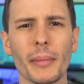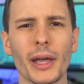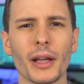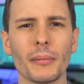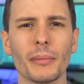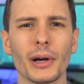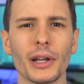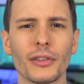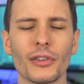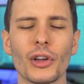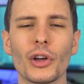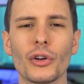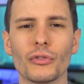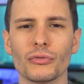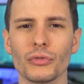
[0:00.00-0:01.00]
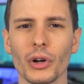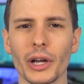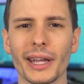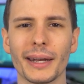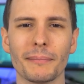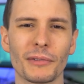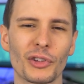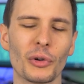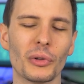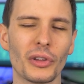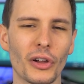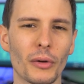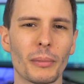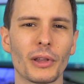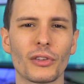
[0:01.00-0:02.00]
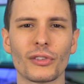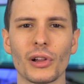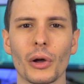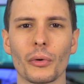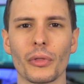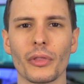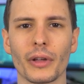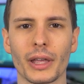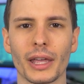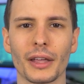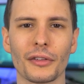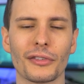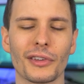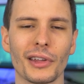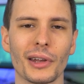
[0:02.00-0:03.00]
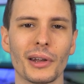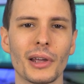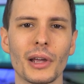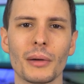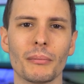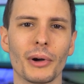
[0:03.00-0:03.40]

megabytes write, so a little bit slower than the Kingston,